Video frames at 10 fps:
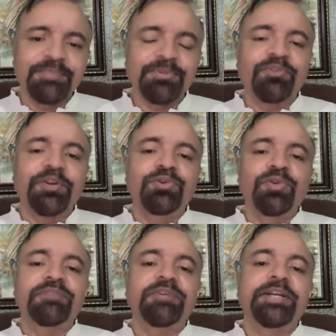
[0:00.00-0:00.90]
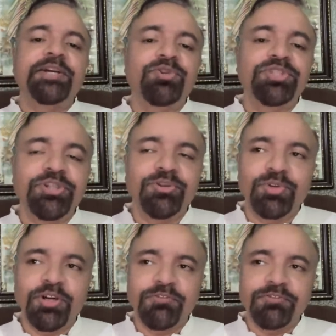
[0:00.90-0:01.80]
Because when you look at ideology or
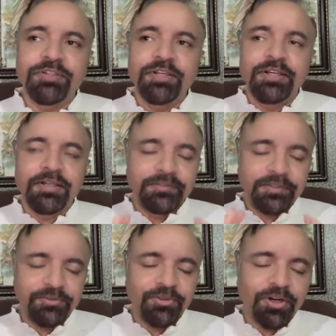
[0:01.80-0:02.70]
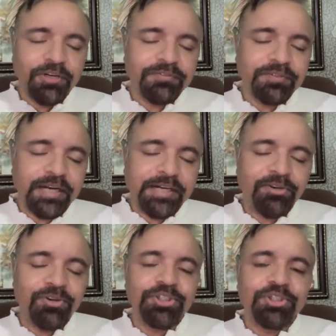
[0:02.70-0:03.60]
look of, if you talk of
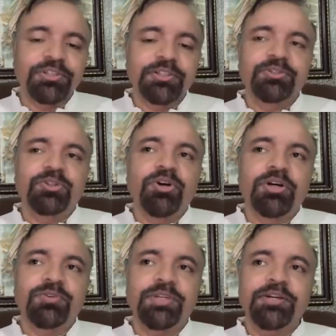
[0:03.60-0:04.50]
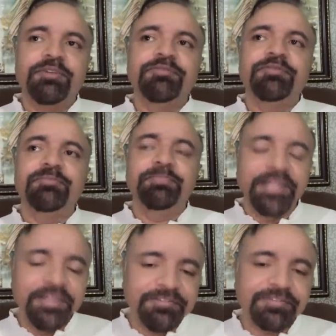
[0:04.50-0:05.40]
ideology or talk only of
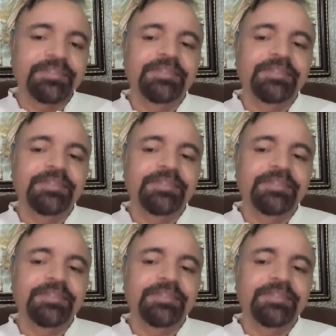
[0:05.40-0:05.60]
belief,